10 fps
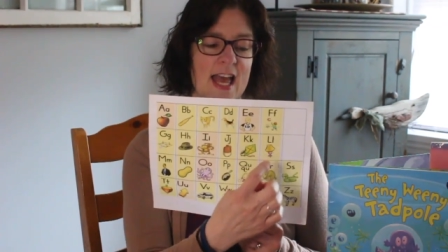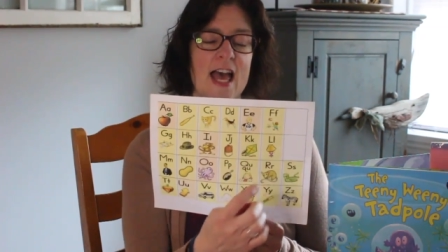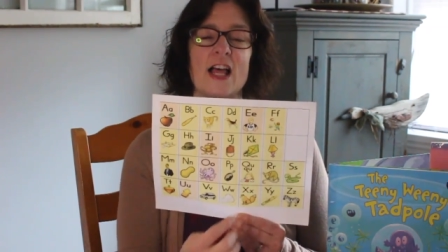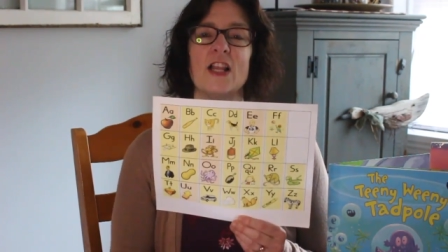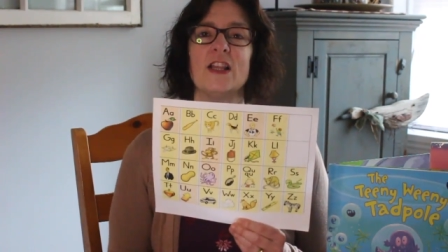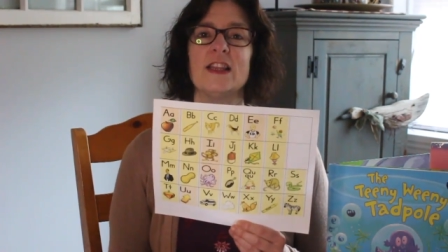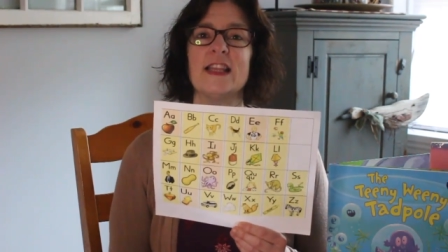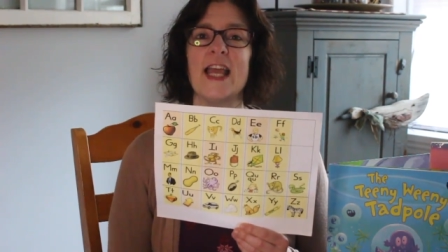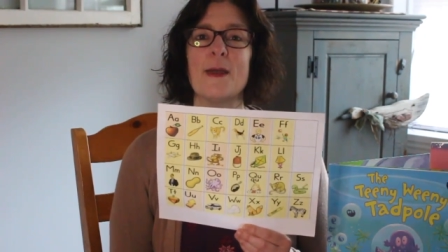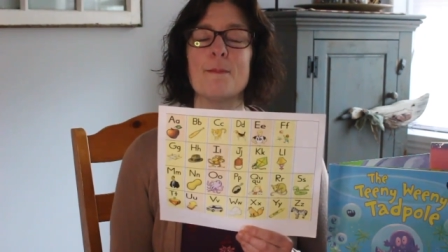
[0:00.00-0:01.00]
L,
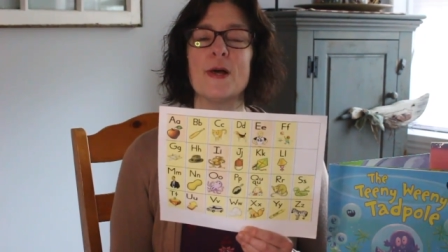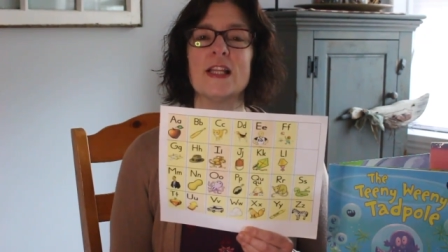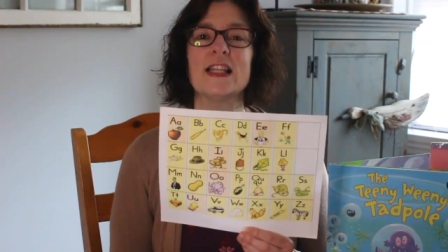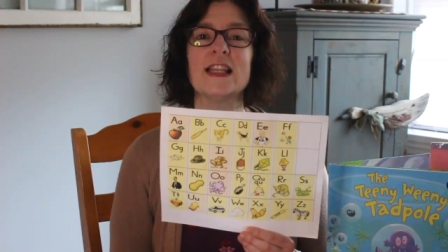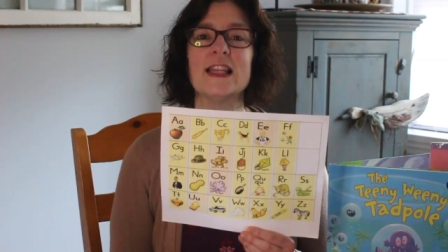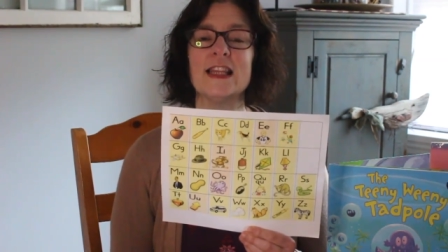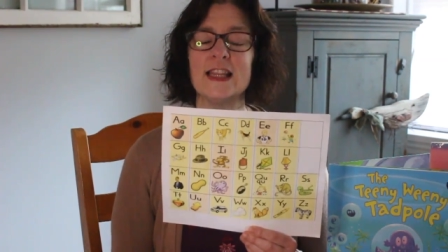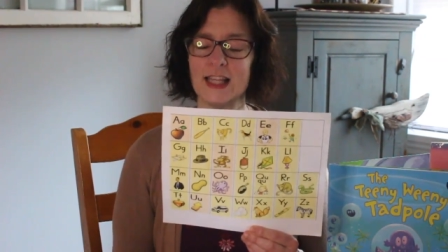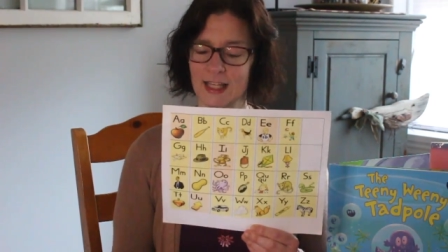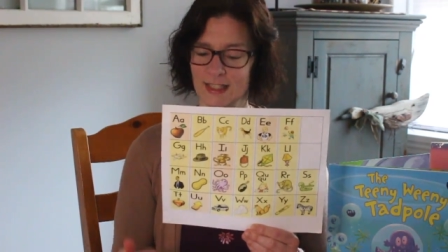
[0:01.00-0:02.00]
lamp,
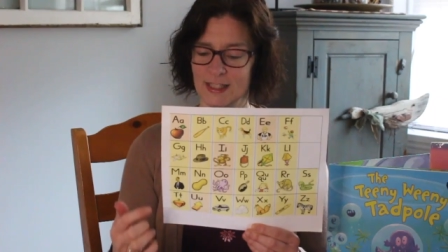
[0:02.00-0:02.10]
l.